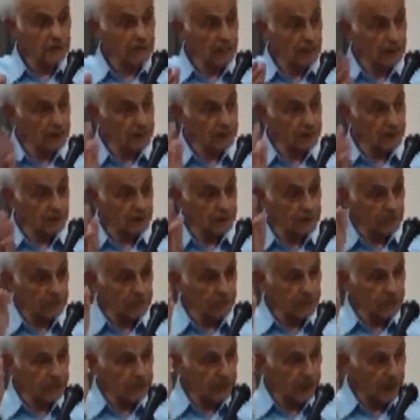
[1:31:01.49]
that there is a
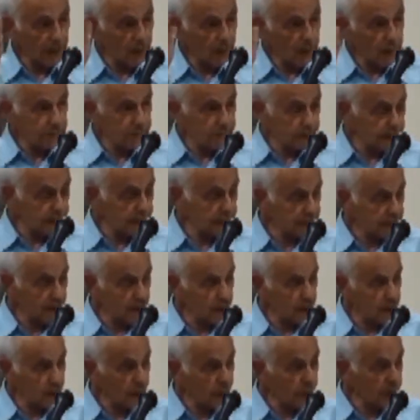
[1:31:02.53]
Rivka waiting
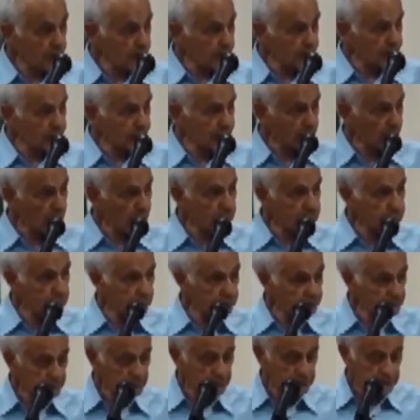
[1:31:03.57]
somewhere in the
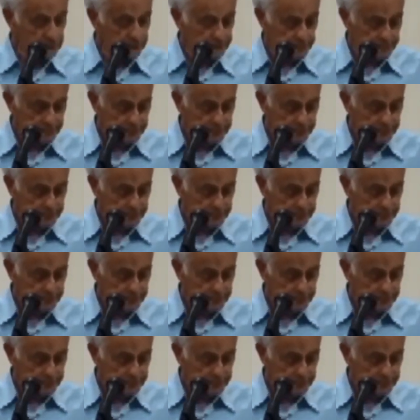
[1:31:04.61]
old country.